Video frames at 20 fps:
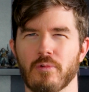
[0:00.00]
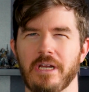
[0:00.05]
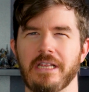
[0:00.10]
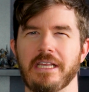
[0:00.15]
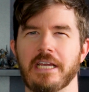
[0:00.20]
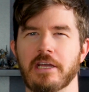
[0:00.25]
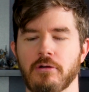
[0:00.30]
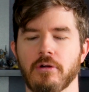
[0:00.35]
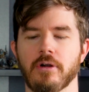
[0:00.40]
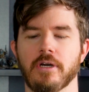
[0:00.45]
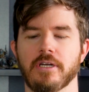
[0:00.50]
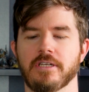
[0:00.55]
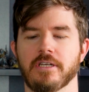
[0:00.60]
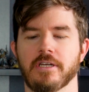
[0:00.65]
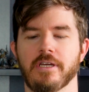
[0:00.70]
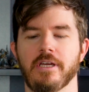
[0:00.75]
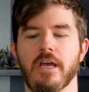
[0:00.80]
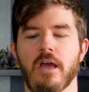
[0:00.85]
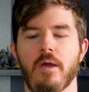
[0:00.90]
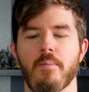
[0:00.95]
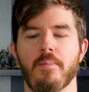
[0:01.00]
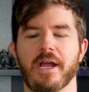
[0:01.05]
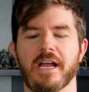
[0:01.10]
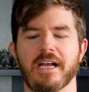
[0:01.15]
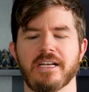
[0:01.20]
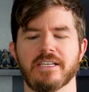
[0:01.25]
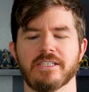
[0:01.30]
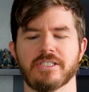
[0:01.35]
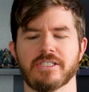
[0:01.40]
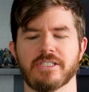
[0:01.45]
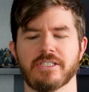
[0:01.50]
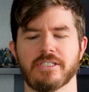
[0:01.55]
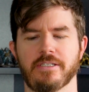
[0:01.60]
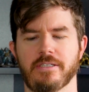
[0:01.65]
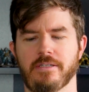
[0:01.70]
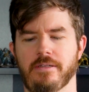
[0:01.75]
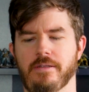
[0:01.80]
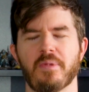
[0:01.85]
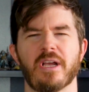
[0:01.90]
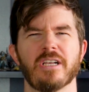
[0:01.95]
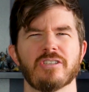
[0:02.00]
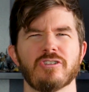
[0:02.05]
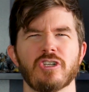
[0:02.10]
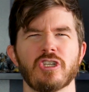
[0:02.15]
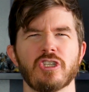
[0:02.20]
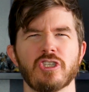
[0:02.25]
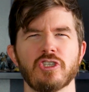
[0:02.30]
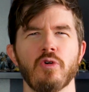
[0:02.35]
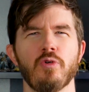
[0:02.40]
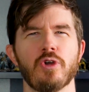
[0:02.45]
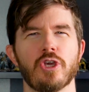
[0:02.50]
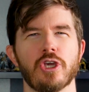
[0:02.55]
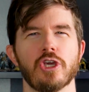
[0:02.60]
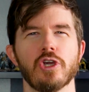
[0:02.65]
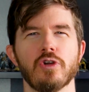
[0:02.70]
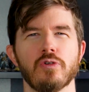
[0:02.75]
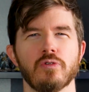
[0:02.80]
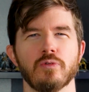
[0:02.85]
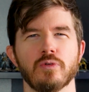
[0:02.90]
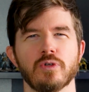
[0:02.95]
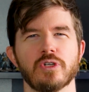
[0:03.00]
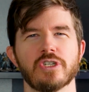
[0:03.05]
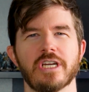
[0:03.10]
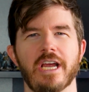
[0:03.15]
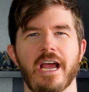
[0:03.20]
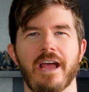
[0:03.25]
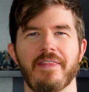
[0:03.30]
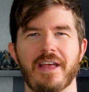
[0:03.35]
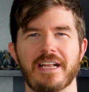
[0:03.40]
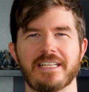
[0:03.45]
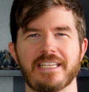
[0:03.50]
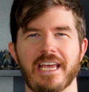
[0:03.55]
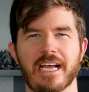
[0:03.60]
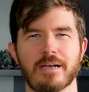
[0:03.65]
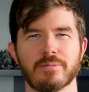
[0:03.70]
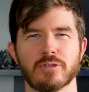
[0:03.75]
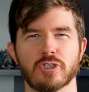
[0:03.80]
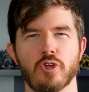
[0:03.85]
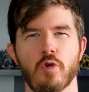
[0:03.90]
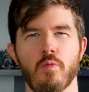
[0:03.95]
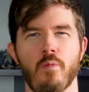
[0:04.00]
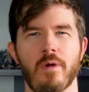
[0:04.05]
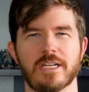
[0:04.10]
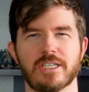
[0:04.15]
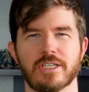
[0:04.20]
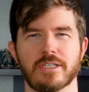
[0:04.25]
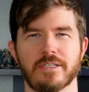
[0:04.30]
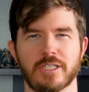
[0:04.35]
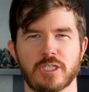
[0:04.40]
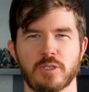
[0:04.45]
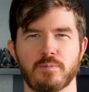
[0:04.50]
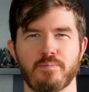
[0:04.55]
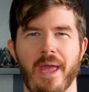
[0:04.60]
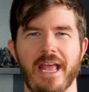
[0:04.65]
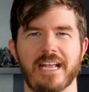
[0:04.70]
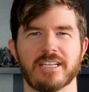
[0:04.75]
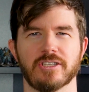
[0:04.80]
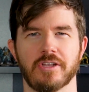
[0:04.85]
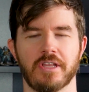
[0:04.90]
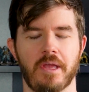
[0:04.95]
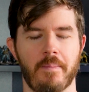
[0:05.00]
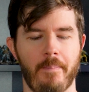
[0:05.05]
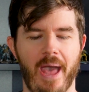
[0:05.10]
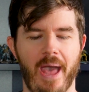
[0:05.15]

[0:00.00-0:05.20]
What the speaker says: really good because they're just so huge and they take up so much space on the